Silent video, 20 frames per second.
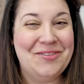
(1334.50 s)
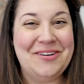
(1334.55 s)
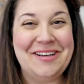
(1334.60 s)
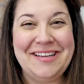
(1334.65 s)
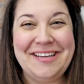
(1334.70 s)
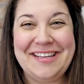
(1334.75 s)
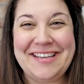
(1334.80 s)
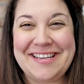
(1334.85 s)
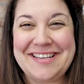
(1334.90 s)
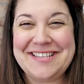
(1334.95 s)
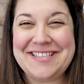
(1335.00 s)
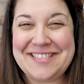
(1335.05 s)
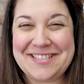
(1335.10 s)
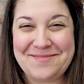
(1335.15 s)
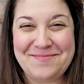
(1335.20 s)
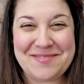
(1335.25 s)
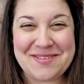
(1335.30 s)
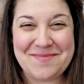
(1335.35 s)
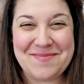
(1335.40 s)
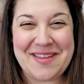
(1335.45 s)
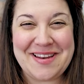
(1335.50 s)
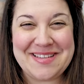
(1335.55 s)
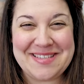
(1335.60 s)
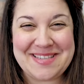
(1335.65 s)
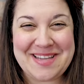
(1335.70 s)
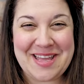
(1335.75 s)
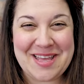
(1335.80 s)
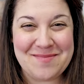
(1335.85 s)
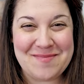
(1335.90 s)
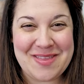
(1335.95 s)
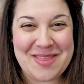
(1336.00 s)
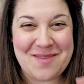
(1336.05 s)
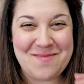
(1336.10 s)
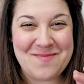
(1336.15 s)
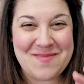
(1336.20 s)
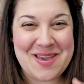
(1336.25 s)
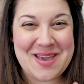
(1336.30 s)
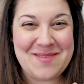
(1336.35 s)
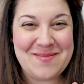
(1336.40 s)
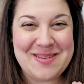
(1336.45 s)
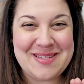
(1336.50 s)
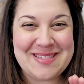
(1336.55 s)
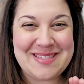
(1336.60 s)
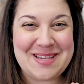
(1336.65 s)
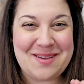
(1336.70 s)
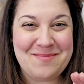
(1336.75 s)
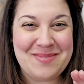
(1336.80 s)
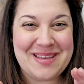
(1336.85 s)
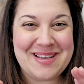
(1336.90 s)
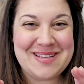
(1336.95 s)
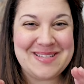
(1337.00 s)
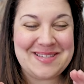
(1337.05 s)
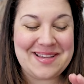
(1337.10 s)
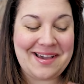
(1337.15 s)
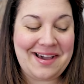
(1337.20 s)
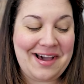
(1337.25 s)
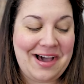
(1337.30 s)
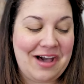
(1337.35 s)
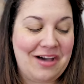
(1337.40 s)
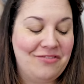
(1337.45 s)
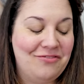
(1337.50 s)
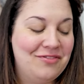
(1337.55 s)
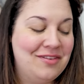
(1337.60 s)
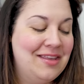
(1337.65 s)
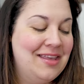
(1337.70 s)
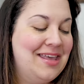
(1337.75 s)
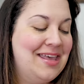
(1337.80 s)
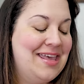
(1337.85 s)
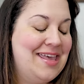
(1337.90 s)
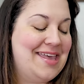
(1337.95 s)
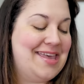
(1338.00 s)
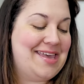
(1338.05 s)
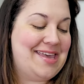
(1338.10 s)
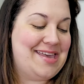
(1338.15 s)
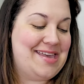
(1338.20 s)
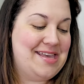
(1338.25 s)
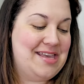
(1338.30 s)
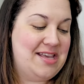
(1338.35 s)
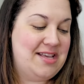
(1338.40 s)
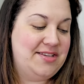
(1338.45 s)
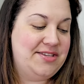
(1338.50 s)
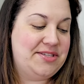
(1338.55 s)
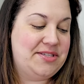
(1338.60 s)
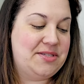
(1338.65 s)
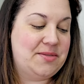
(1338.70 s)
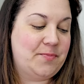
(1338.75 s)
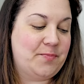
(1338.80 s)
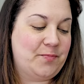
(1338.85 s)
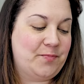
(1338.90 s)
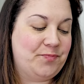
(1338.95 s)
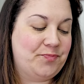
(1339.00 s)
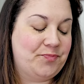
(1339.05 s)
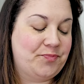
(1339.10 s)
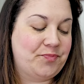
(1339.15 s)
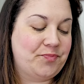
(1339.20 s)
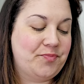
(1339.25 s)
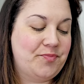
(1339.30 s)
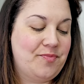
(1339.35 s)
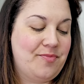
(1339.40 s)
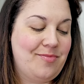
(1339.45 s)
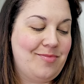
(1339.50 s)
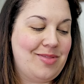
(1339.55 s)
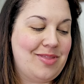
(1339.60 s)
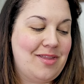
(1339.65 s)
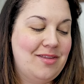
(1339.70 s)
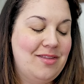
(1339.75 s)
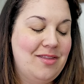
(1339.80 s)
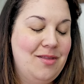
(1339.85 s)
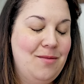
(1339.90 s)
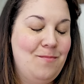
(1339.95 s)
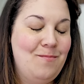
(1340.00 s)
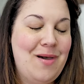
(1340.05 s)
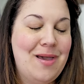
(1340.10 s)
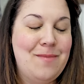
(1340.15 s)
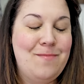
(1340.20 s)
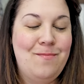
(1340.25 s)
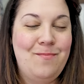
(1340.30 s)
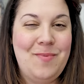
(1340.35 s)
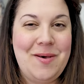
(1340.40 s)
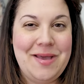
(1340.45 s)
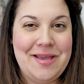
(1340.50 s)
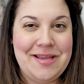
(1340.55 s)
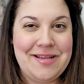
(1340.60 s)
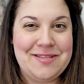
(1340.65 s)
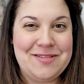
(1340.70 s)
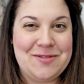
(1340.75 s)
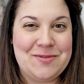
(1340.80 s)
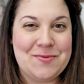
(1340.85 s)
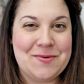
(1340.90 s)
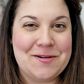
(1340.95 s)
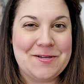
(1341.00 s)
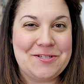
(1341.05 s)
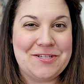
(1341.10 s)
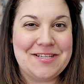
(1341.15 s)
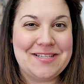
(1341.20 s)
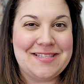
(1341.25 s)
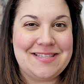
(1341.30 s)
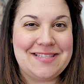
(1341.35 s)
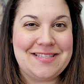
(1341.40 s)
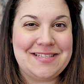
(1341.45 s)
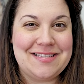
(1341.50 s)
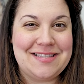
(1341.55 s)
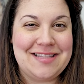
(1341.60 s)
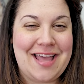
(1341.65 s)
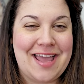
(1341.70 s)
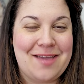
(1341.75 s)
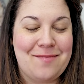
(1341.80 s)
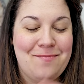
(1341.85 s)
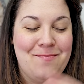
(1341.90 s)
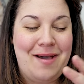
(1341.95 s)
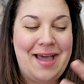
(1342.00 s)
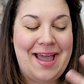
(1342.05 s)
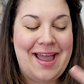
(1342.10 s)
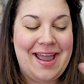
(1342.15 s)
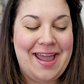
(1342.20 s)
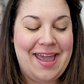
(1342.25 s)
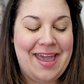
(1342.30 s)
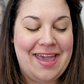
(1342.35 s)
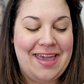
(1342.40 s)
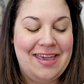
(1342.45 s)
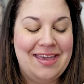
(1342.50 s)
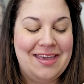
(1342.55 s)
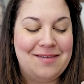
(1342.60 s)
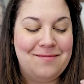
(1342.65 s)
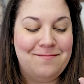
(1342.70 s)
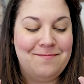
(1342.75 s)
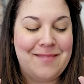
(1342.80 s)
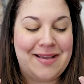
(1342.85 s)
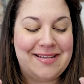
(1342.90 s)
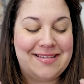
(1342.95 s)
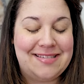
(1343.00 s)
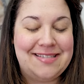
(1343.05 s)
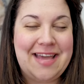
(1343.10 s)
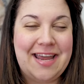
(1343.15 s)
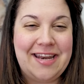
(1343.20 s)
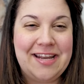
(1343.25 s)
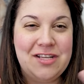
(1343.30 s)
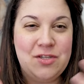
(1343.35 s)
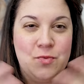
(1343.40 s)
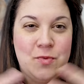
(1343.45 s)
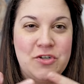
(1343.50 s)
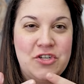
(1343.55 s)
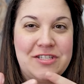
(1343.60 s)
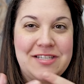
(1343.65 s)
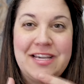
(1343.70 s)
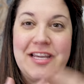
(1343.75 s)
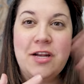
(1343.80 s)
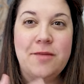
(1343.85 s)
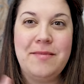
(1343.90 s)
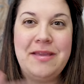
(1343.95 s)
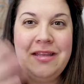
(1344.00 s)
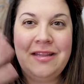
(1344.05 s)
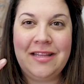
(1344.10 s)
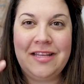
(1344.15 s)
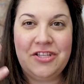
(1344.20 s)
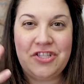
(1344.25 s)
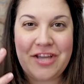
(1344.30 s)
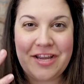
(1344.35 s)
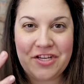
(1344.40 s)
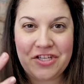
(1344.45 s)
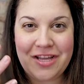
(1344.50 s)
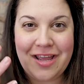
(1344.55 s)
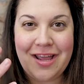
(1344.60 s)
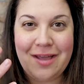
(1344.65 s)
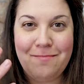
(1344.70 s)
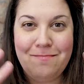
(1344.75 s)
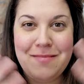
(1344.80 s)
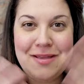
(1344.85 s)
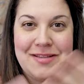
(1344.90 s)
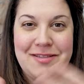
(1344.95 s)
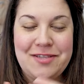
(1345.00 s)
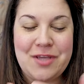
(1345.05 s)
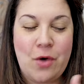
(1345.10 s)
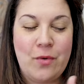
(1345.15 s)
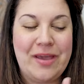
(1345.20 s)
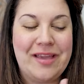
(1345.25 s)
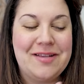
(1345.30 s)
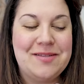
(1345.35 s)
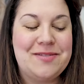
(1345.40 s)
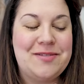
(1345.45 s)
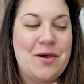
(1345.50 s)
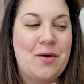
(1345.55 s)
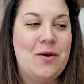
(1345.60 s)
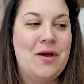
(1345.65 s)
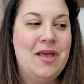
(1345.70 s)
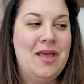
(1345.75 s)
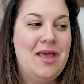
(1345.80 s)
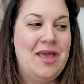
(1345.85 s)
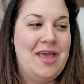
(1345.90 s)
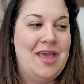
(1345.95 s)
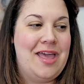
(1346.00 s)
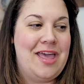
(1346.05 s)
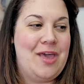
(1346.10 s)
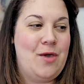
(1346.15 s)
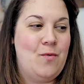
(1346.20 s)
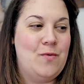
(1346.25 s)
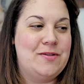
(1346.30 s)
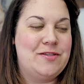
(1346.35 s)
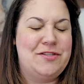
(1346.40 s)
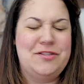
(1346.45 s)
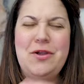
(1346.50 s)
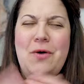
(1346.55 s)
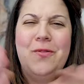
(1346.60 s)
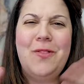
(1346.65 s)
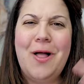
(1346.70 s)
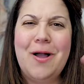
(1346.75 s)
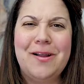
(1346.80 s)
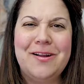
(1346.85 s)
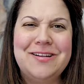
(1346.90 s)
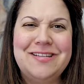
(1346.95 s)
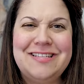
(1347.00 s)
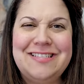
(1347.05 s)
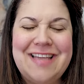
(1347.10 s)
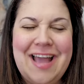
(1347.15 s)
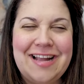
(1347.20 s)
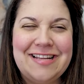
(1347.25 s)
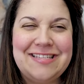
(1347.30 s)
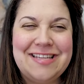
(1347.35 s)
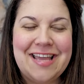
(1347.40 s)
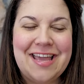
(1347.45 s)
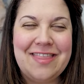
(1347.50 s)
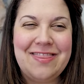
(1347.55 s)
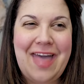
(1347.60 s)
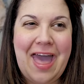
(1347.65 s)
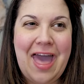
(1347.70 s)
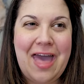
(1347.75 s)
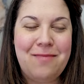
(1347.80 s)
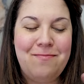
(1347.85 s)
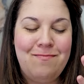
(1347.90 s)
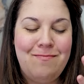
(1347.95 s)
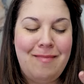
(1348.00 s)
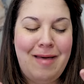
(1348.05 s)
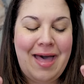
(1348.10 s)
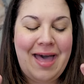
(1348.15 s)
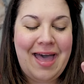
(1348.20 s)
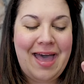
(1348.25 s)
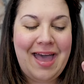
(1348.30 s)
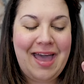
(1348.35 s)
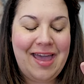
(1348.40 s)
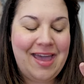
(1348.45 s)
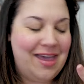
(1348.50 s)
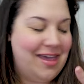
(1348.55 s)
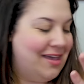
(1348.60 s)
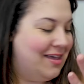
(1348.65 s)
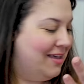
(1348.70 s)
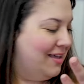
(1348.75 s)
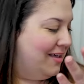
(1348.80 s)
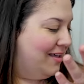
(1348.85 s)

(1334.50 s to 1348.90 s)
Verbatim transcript: one key symptom that is telling me that maybe something is off is my buttons were just like my my settings were just intermittently changing mid sewing so it was no longer detecting that my